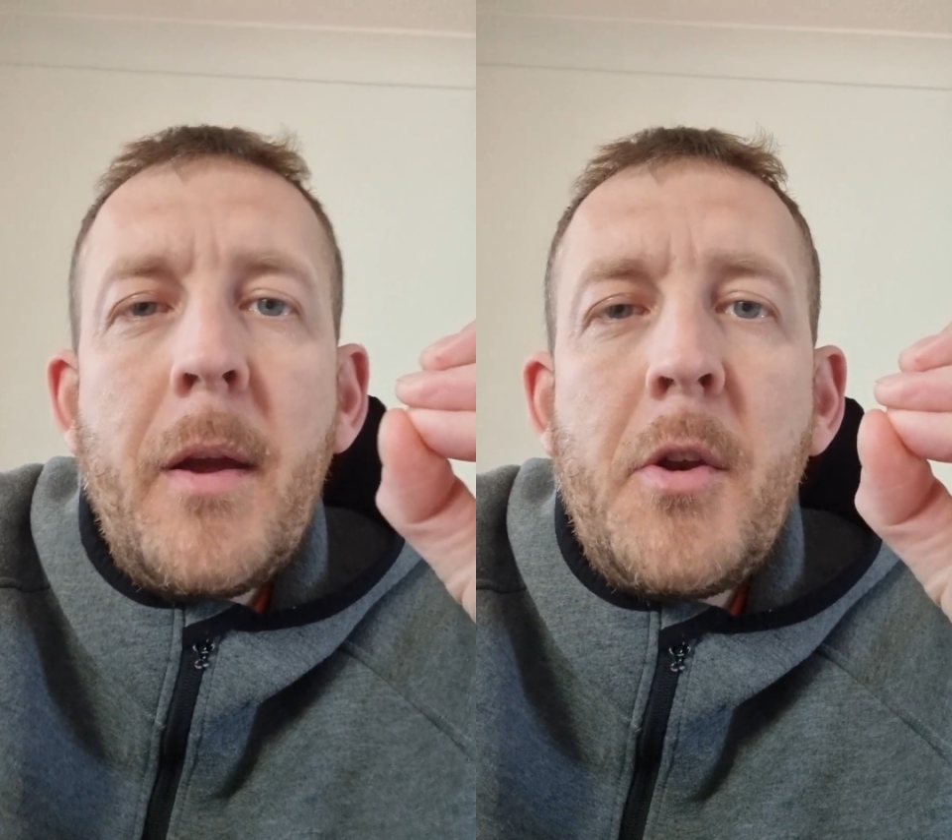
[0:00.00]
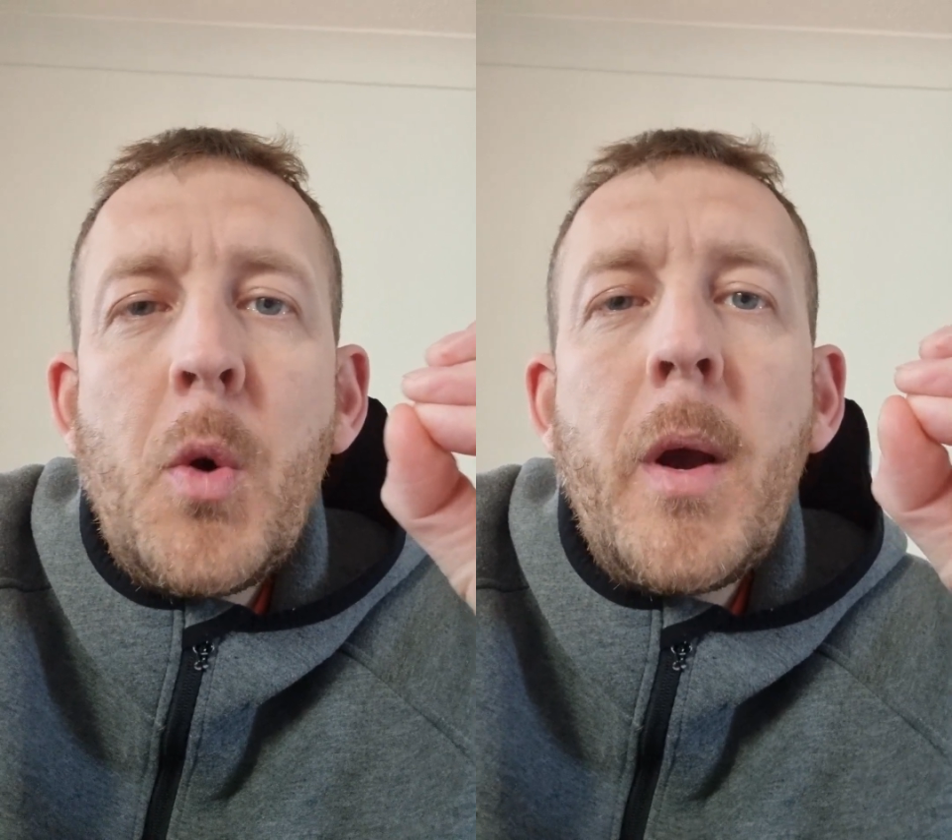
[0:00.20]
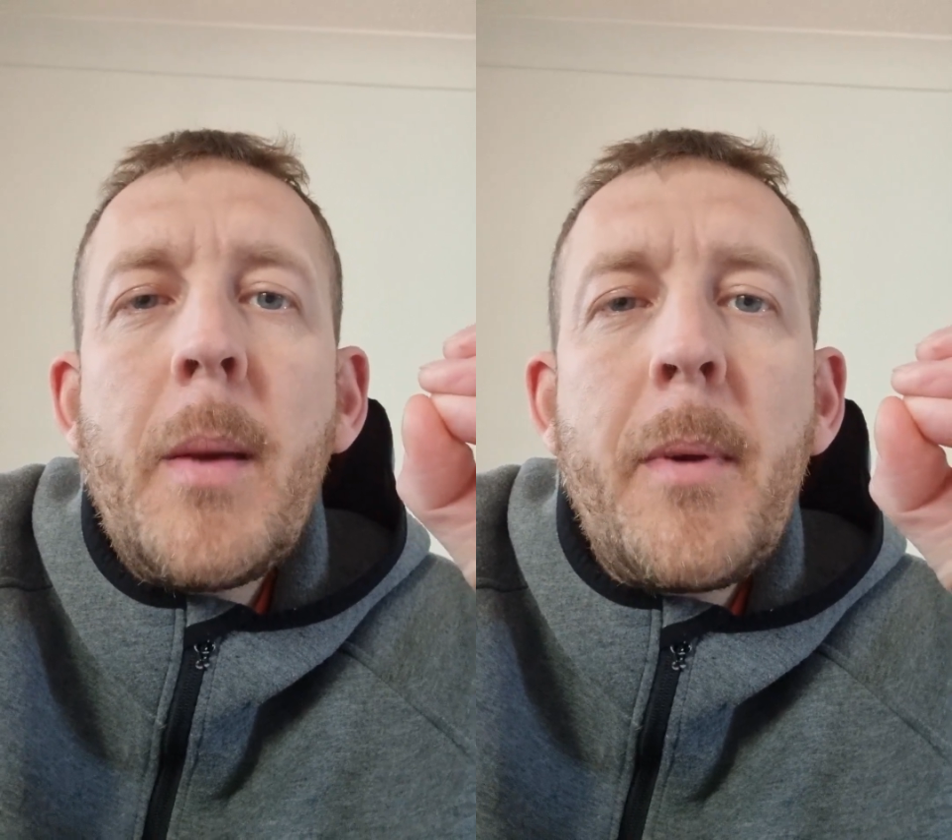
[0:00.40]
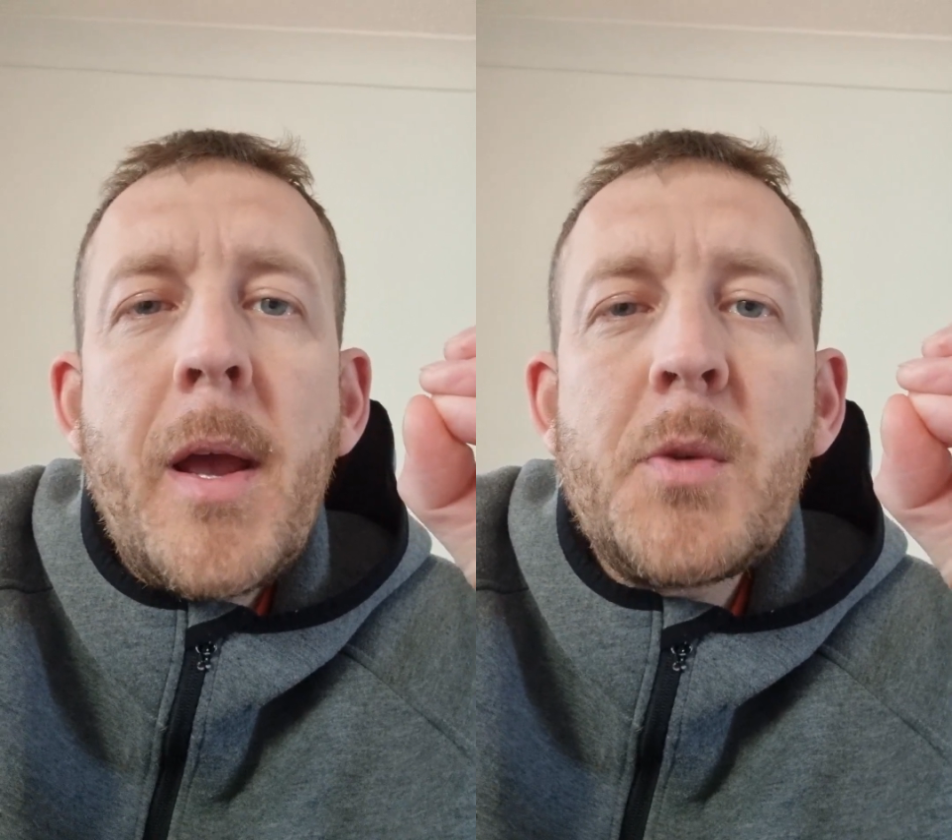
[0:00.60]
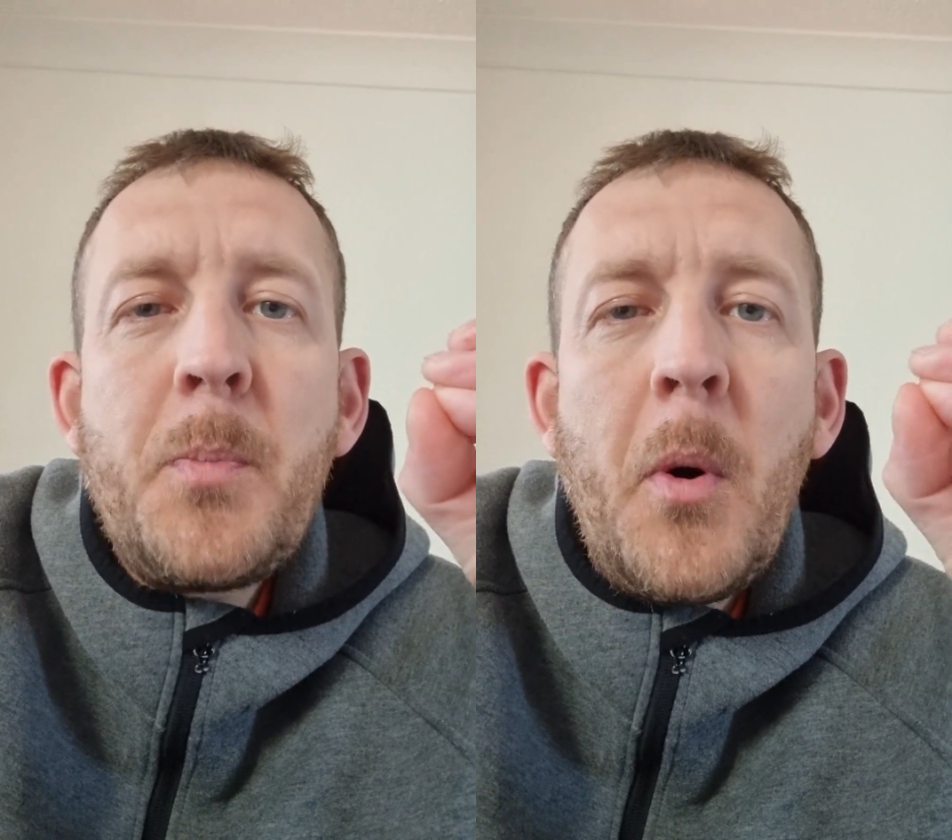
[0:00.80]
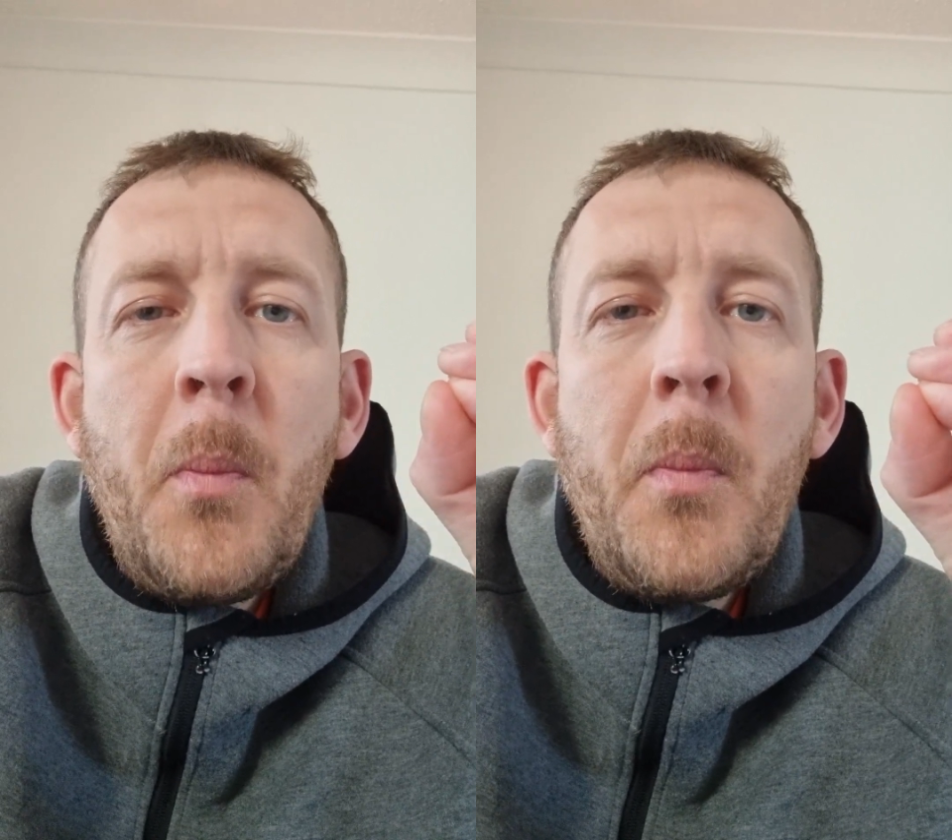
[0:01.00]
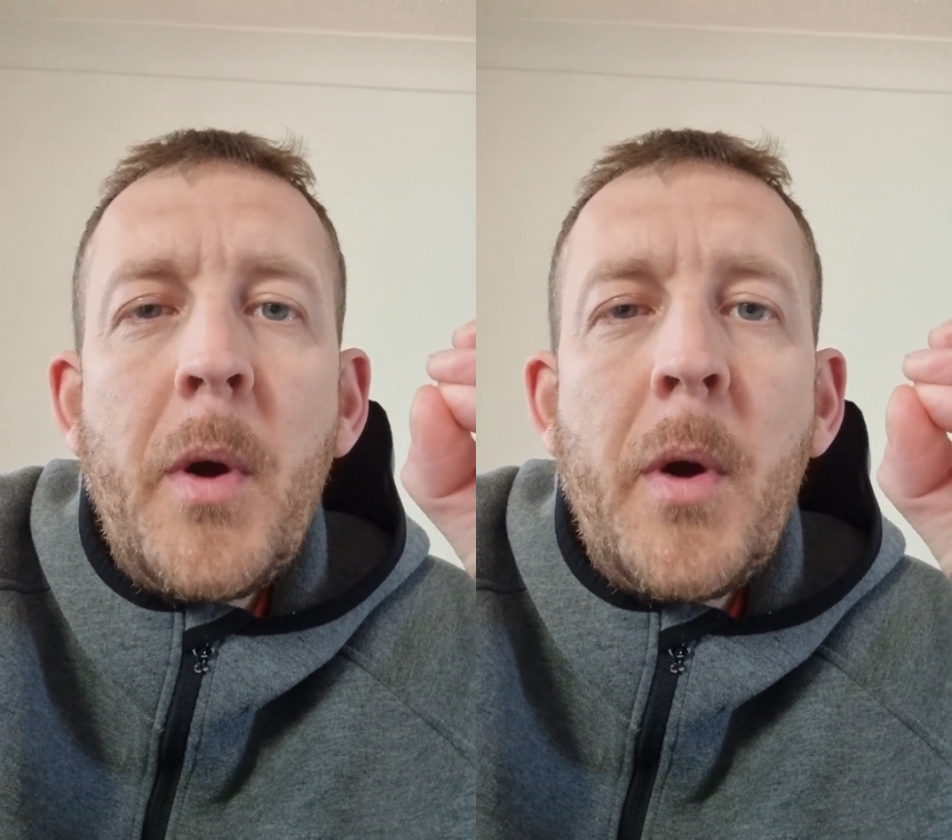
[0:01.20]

a new ABS pump,